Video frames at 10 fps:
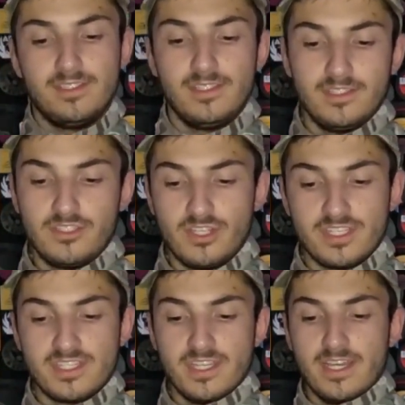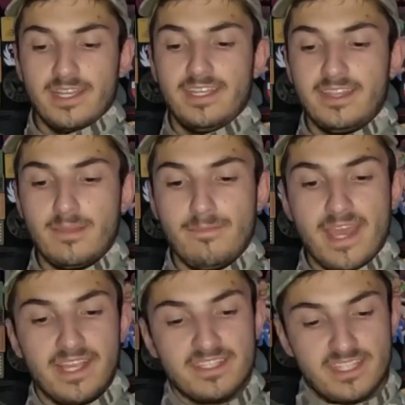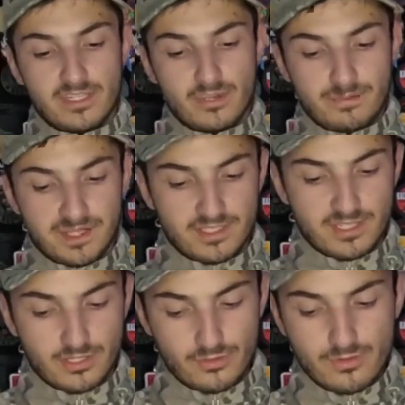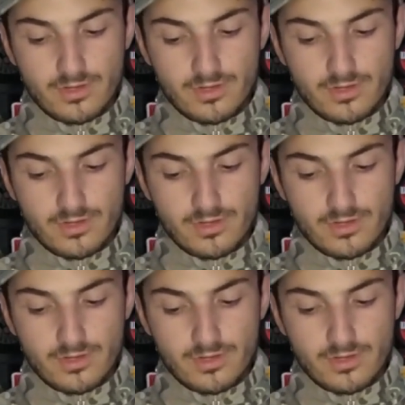Let's just get the magazine open too.